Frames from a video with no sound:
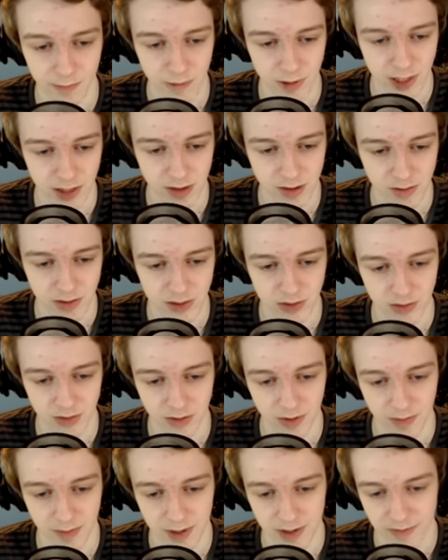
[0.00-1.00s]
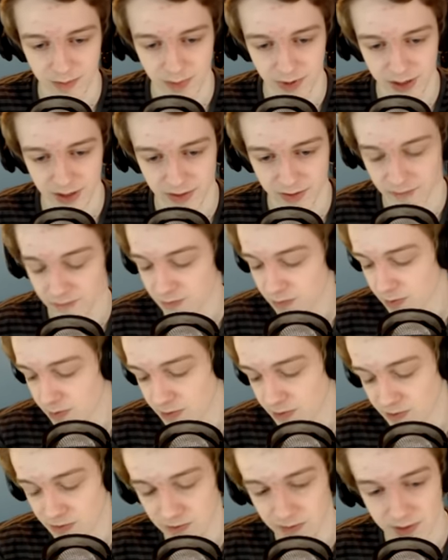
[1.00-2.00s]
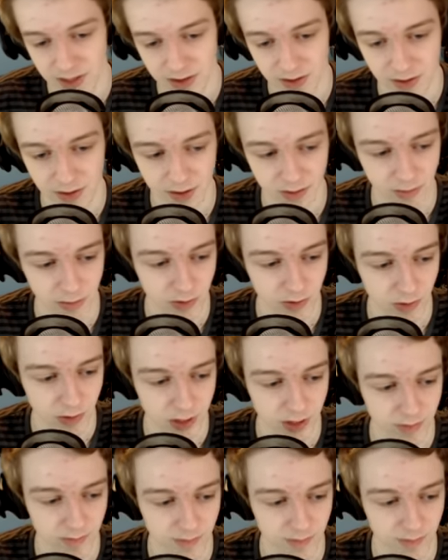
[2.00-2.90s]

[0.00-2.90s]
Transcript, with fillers: we could go to a better place for more zoomed in look real quick.